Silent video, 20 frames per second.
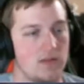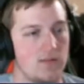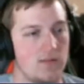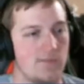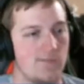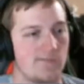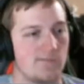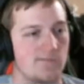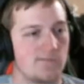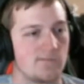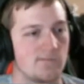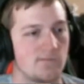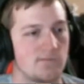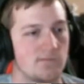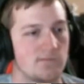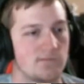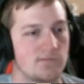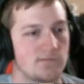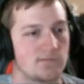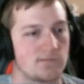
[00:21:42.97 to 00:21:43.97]
Oh.
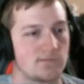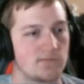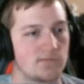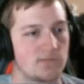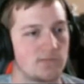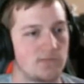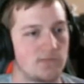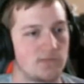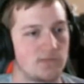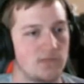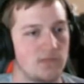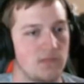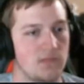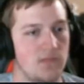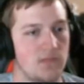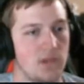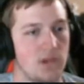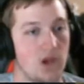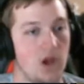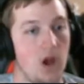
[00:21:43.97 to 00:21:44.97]

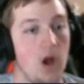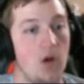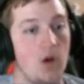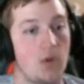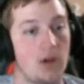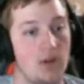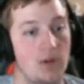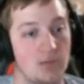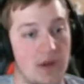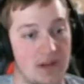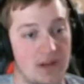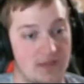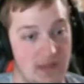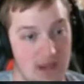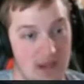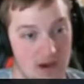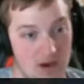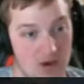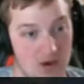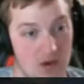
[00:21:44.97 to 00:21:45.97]
Well. Oh well, right that,
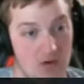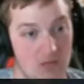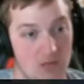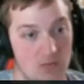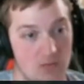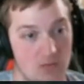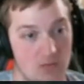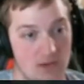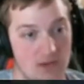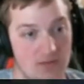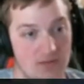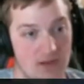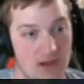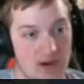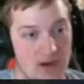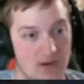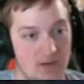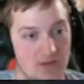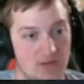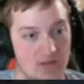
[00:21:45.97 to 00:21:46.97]
there. That, that, that's right there.
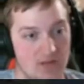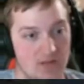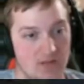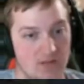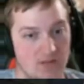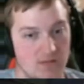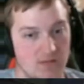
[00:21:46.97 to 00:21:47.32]
embarrassing.